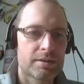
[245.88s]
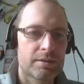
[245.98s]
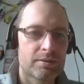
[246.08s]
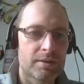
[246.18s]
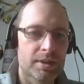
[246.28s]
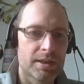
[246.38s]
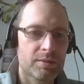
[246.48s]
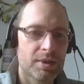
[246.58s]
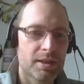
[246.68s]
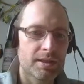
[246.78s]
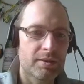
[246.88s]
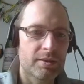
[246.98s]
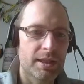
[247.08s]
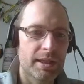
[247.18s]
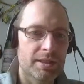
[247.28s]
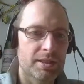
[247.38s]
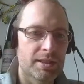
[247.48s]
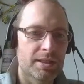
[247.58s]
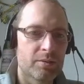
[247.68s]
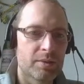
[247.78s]
Right, I don't actually
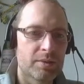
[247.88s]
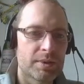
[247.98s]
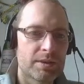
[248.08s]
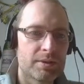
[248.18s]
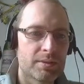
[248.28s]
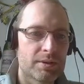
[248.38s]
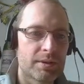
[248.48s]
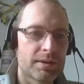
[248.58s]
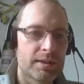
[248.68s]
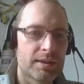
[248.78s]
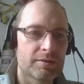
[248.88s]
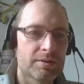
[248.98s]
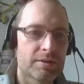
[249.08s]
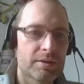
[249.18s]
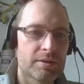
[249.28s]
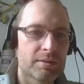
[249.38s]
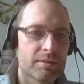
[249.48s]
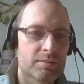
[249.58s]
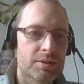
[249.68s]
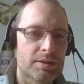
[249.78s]
know what I'm meant to do on this level, so I'm
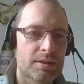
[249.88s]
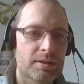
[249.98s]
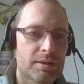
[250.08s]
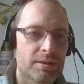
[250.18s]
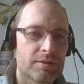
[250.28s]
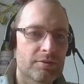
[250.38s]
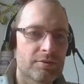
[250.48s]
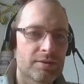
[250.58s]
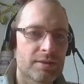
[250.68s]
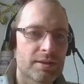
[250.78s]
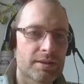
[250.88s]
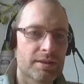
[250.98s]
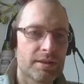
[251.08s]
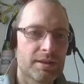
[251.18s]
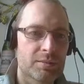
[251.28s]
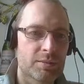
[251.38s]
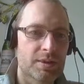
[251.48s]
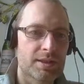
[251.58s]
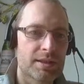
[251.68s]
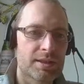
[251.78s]
just going to go for it. I think I'm
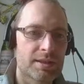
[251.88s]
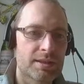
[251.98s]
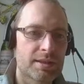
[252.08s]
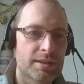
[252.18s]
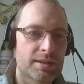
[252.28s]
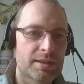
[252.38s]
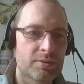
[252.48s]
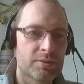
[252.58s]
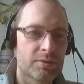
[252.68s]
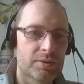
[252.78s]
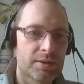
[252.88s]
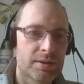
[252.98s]
supposed to get these things in order.